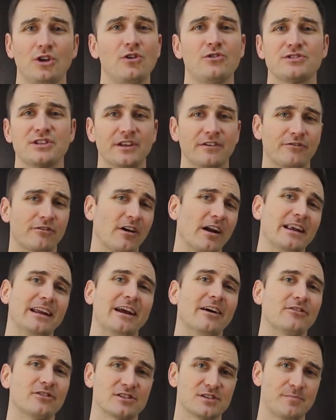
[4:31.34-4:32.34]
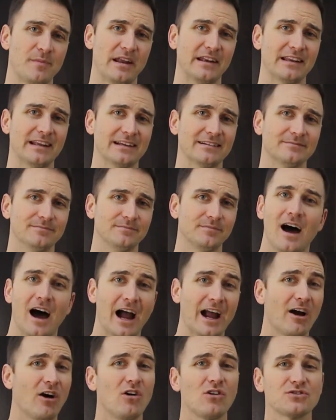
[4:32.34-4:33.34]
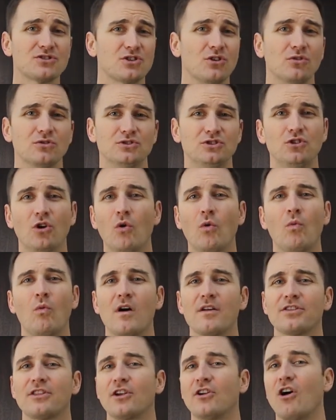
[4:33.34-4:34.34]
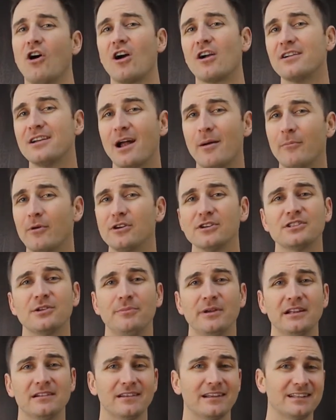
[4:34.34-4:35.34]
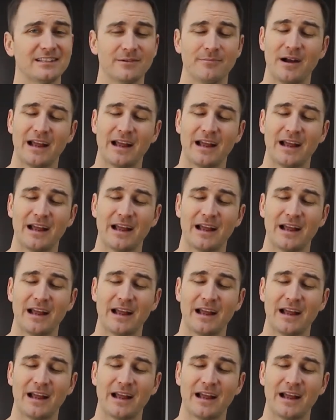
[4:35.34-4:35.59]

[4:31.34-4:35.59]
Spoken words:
use it for any other spending. I also don't want the card number to be linked to